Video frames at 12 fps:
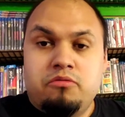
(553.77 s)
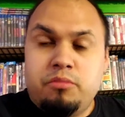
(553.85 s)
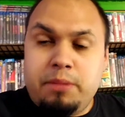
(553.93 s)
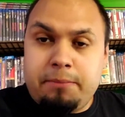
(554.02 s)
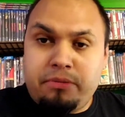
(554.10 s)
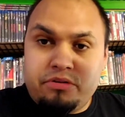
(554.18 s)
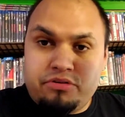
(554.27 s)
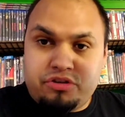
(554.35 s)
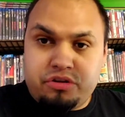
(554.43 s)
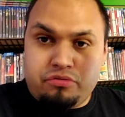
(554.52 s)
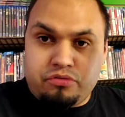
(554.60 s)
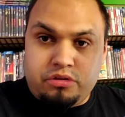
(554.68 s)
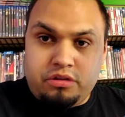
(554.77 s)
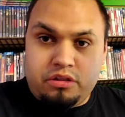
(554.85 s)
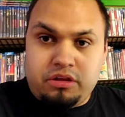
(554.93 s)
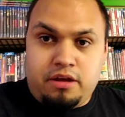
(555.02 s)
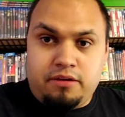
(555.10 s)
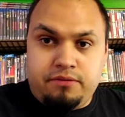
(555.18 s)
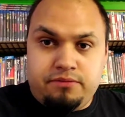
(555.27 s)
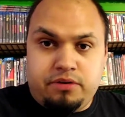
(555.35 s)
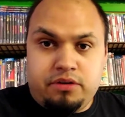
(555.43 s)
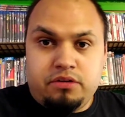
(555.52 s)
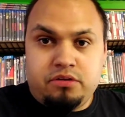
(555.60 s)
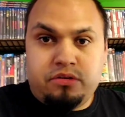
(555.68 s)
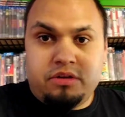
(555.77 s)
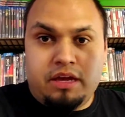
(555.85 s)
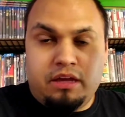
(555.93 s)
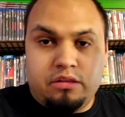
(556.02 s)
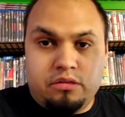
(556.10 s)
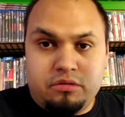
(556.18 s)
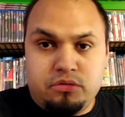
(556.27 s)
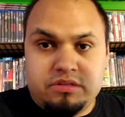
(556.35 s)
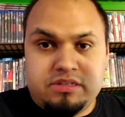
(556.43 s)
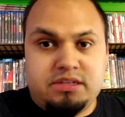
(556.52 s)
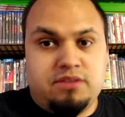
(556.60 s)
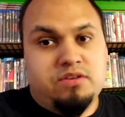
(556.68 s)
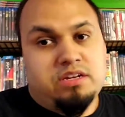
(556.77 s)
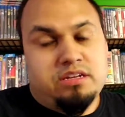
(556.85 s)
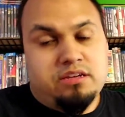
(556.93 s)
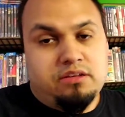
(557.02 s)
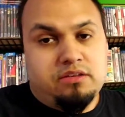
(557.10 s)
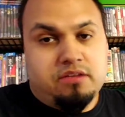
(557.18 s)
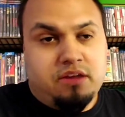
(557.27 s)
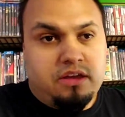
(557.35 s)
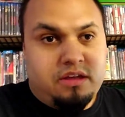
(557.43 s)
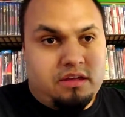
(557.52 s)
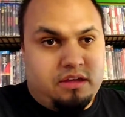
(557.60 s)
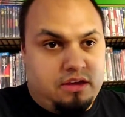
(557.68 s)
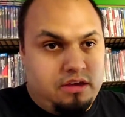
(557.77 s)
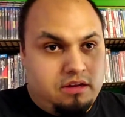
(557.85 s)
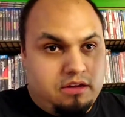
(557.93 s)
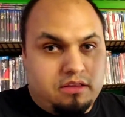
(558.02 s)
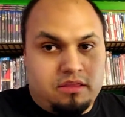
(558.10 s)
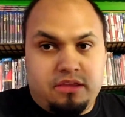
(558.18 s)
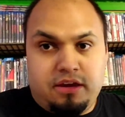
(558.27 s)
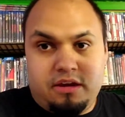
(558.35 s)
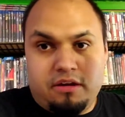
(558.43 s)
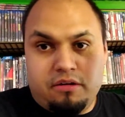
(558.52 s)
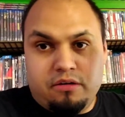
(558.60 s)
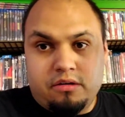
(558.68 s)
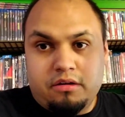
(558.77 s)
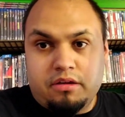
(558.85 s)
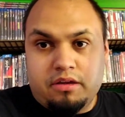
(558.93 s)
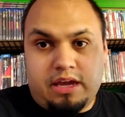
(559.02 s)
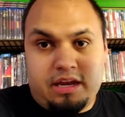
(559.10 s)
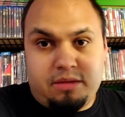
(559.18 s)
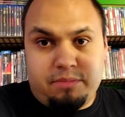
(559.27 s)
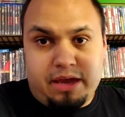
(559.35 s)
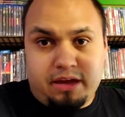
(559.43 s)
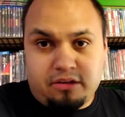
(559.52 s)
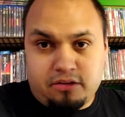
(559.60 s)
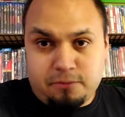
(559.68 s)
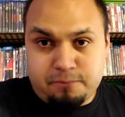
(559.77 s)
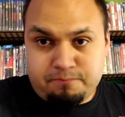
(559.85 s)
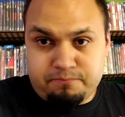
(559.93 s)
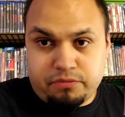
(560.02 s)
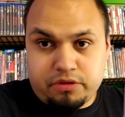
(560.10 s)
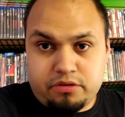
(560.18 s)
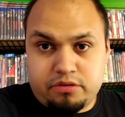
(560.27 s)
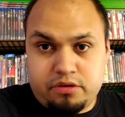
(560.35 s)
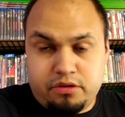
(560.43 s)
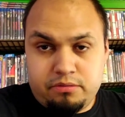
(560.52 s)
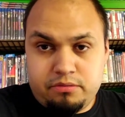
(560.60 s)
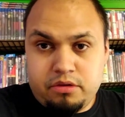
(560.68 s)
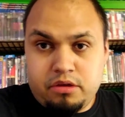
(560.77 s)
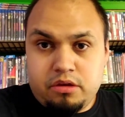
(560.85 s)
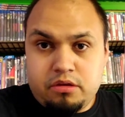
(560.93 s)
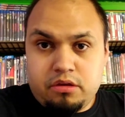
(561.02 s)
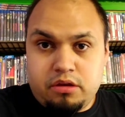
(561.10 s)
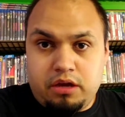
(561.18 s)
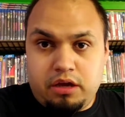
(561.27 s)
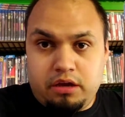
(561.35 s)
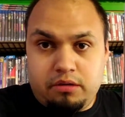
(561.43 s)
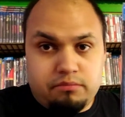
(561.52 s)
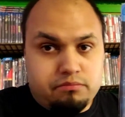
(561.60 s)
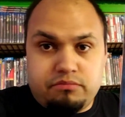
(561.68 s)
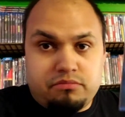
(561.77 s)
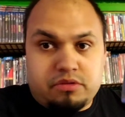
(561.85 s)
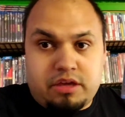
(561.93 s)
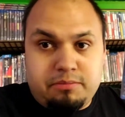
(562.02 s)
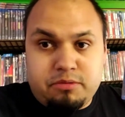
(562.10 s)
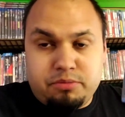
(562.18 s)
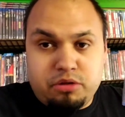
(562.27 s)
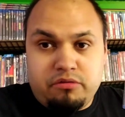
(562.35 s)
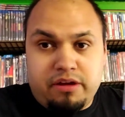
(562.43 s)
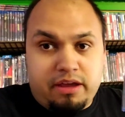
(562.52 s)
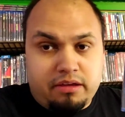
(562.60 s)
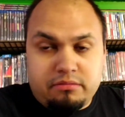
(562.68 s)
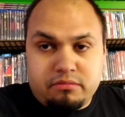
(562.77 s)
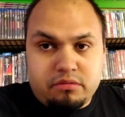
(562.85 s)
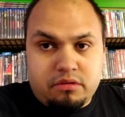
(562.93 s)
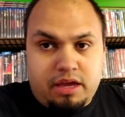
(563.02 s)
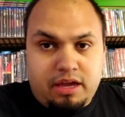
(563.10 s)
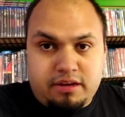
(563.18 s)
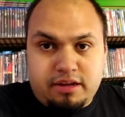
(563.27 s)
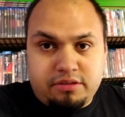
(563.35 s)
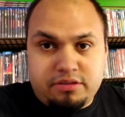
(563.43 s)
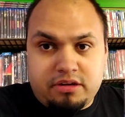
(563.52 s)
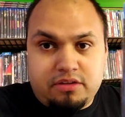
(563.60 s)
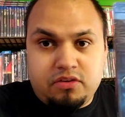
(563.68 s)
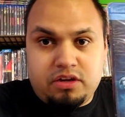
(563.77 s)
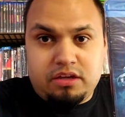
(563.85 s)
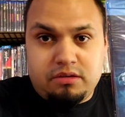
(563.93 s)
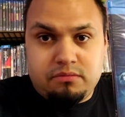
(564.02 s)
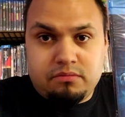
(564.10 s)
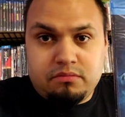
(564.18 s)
Remember, children love to get loose DVDs in their candy bags. So keep the Blu-ray. Hand out the DVD.